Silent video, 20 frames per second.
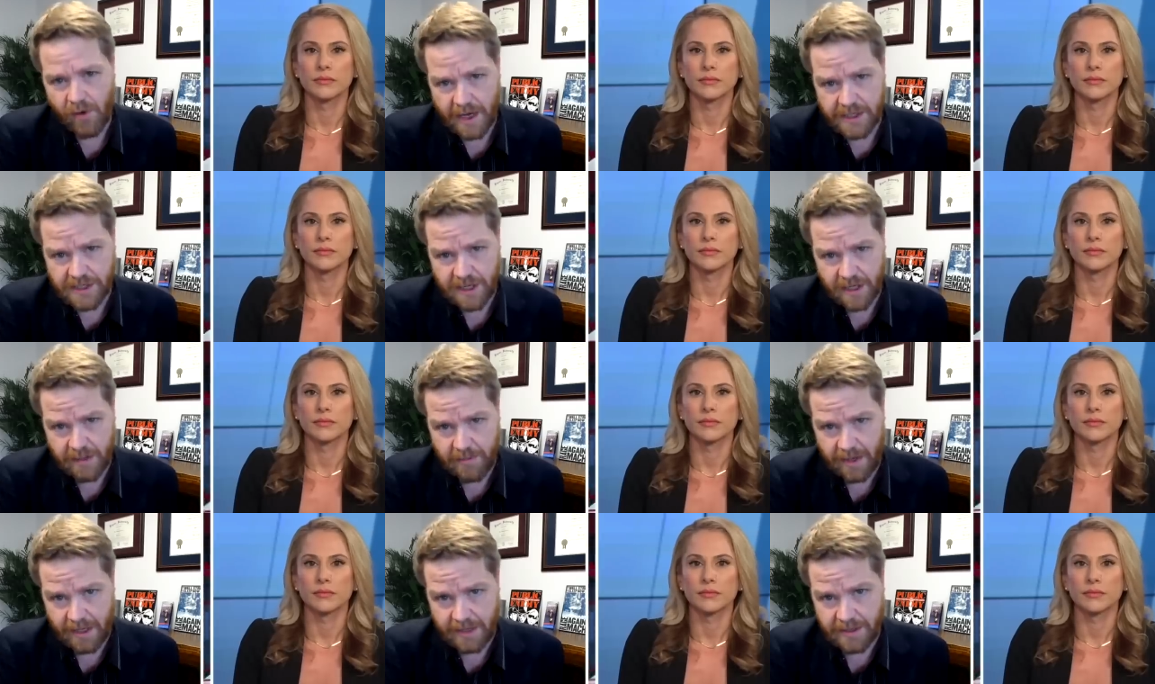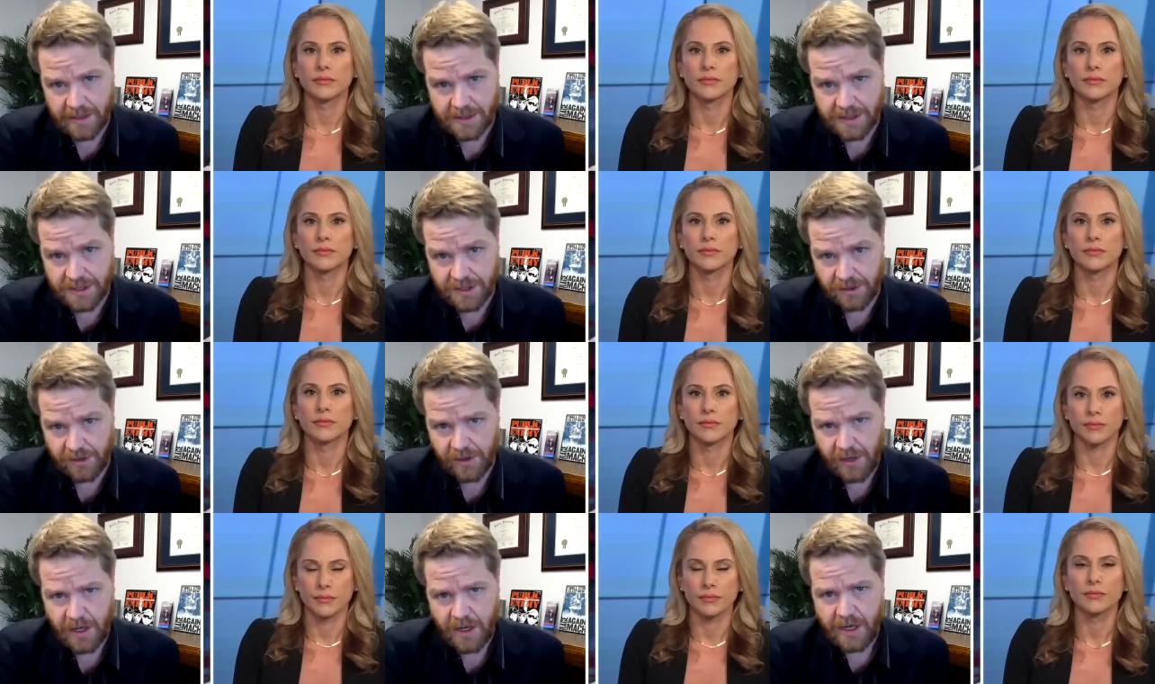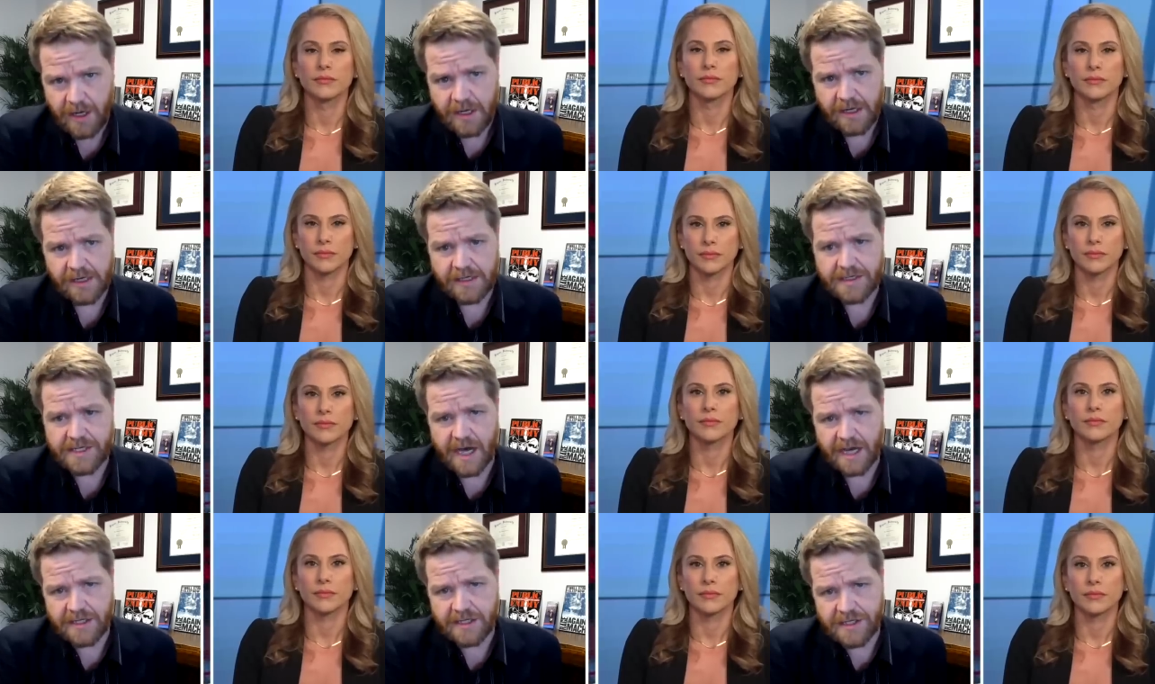Speaker 1: of people are asking about this too.
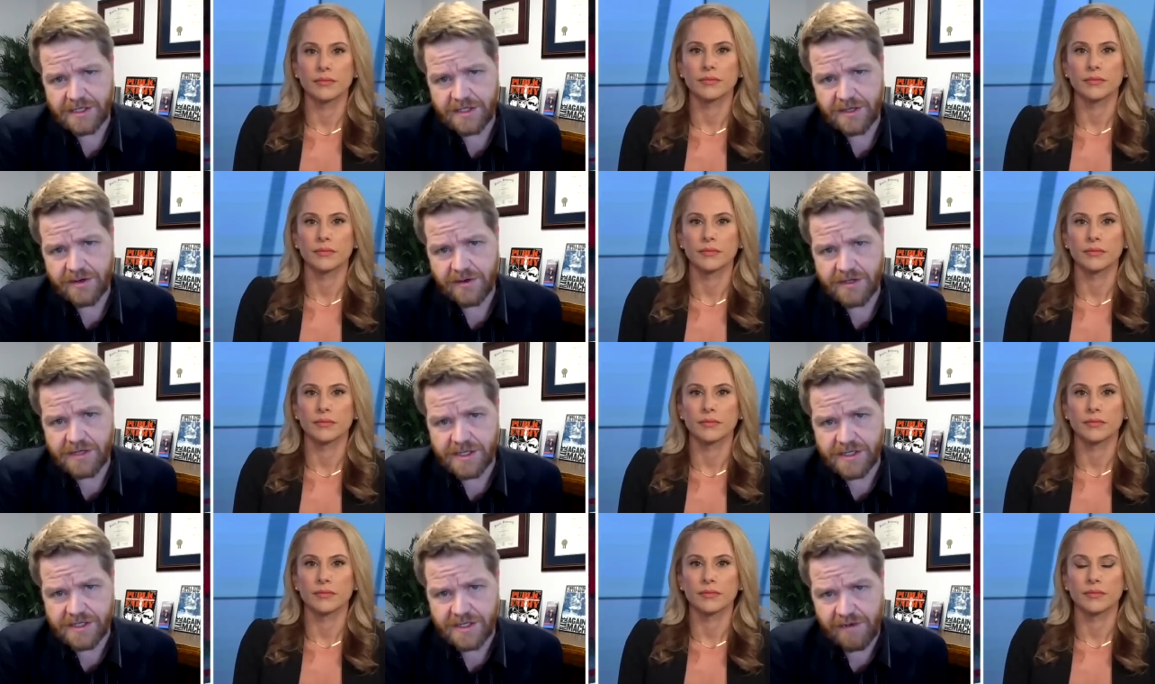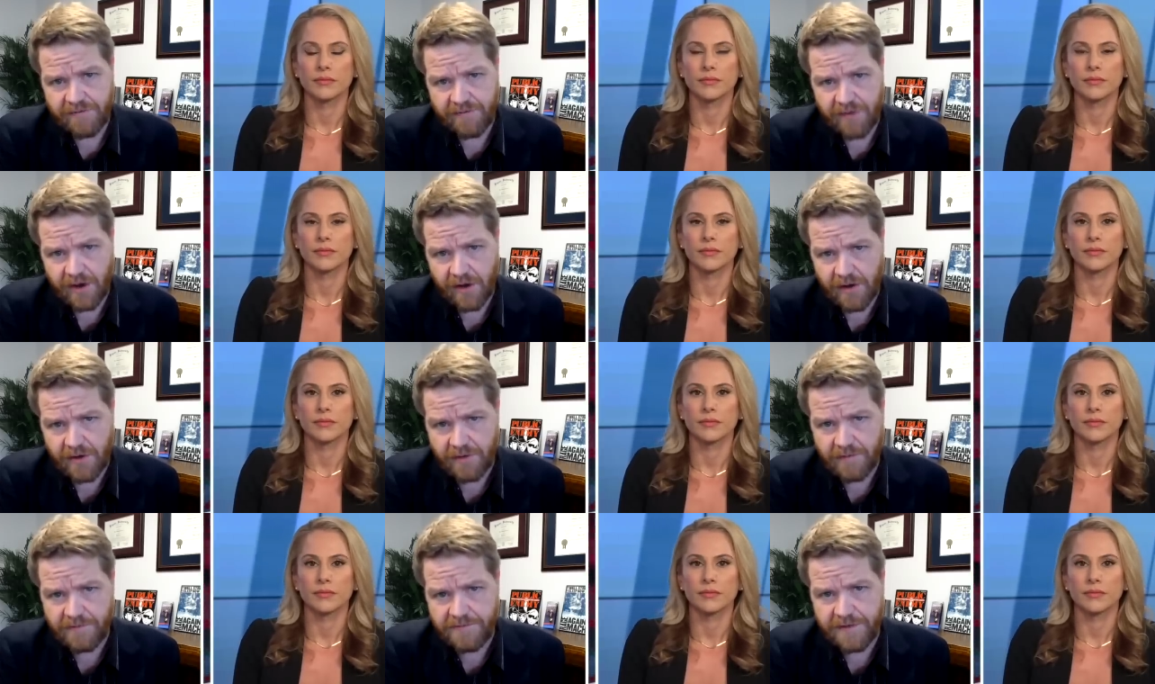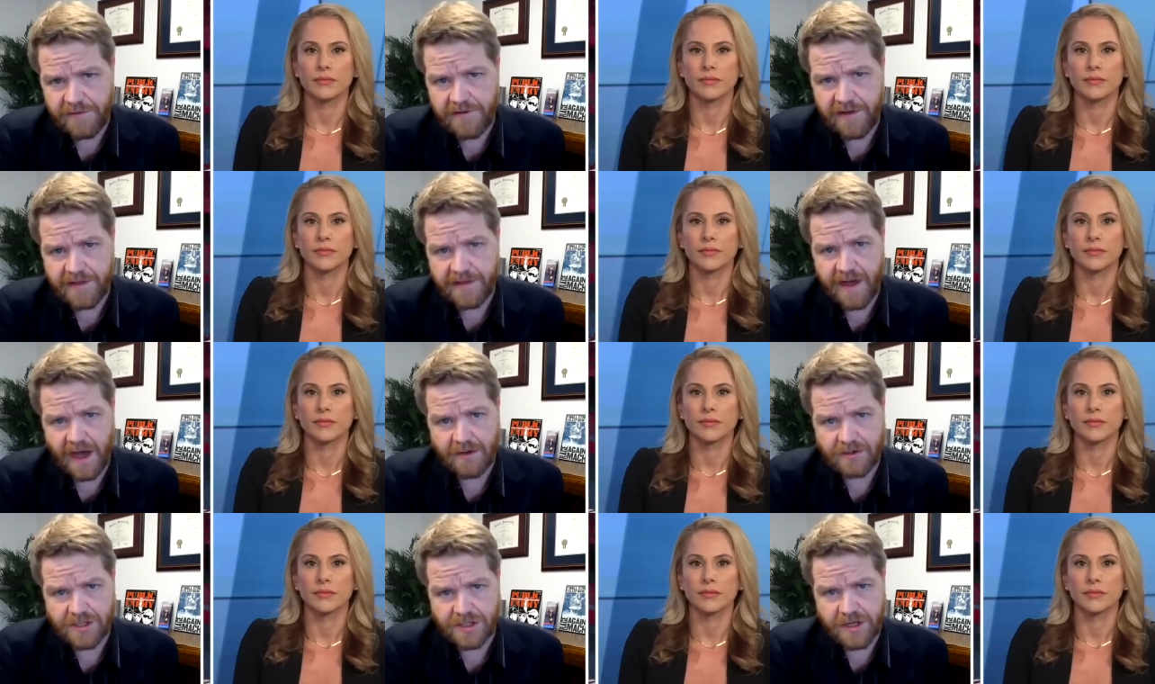In Texas, there is a
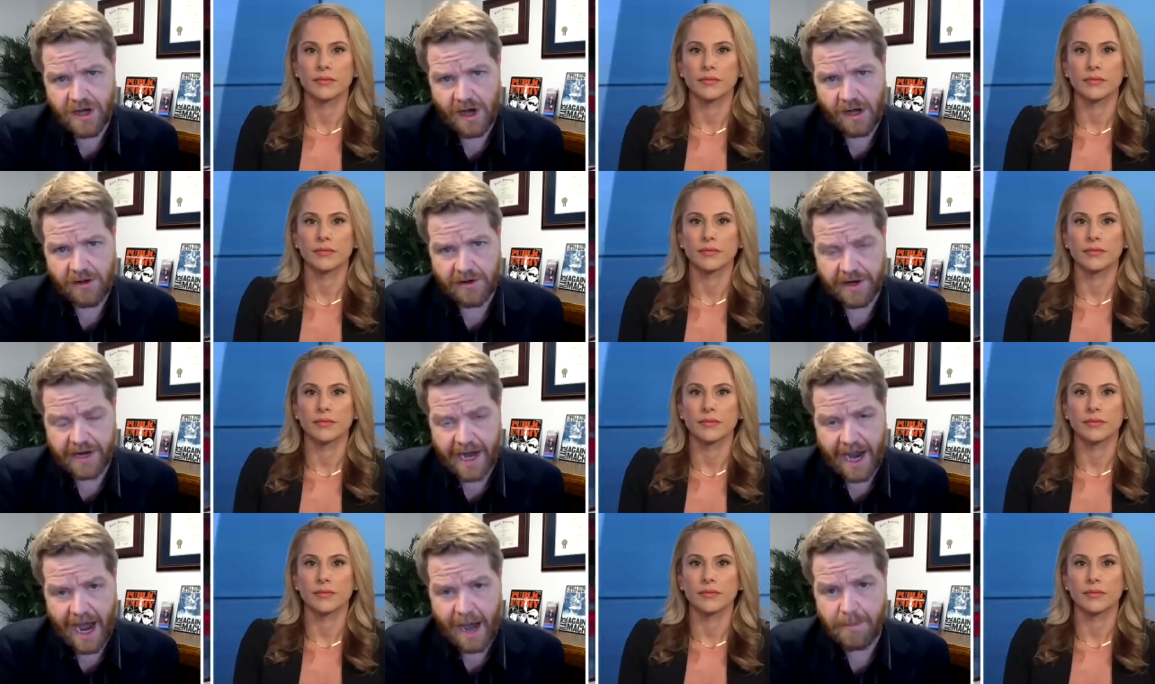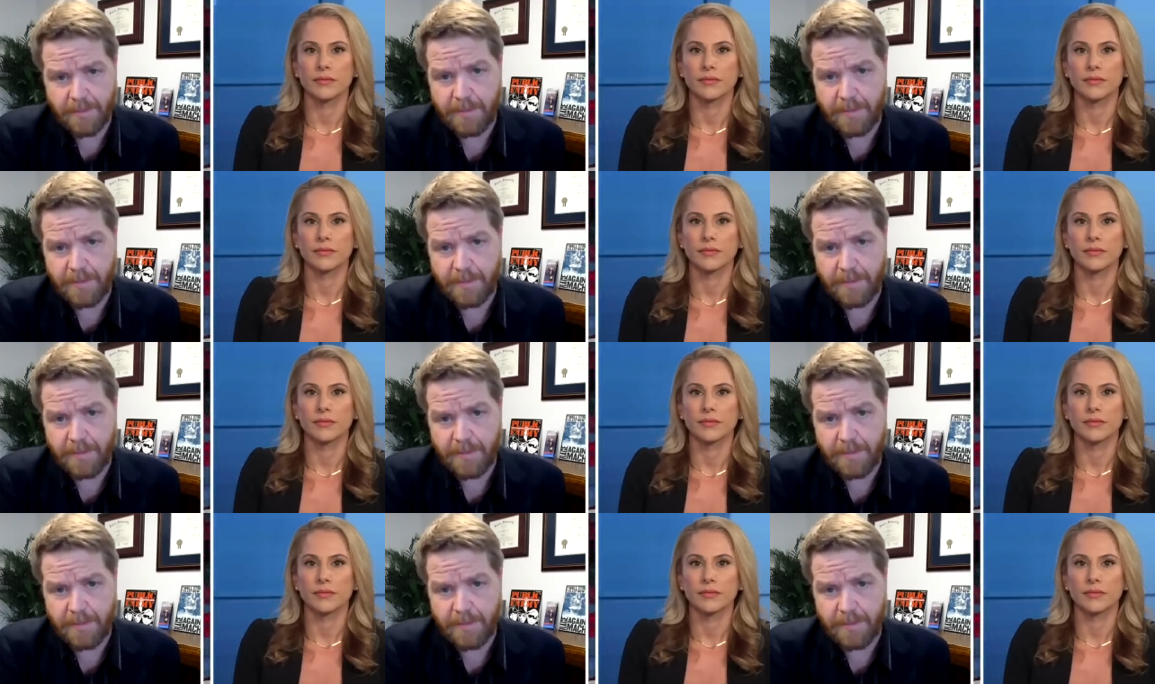$750,000